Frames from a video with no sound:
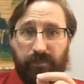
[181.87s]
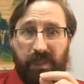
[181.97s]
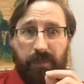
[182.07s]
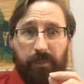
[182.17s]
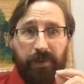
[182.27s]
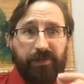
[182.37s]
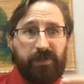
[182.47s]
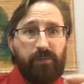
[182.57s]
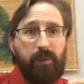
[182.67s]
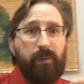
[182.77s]
the
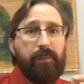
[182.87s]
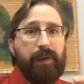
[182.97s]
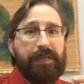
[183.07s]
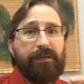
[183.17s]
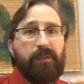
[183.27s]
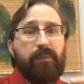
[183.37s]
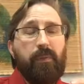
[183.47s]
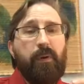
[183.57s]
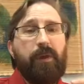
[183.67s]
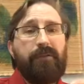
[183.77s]
places where we might need to put
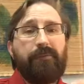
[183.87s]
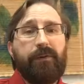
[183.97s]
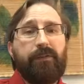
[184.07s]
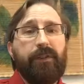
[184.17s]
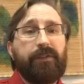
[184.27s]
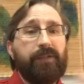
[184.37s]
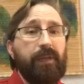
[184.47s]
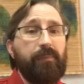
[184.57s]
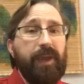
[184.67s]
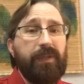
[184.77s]
more effort are things
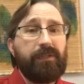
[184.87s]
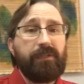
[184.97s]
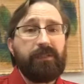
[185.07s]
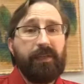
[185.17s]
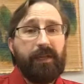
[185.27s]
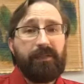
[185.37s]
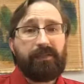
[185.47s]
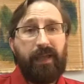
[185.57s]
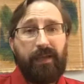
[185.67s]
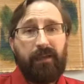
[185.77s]
like patience, like I
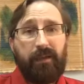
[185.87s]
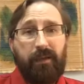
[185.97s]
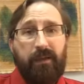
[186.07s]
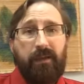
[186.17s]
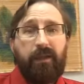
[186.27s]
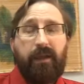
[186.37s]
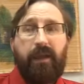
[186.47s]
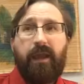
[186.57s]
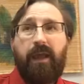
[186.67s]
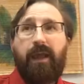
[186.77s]
said.
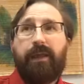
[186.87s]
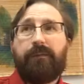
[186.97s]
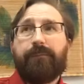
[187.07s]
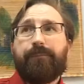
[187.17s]
And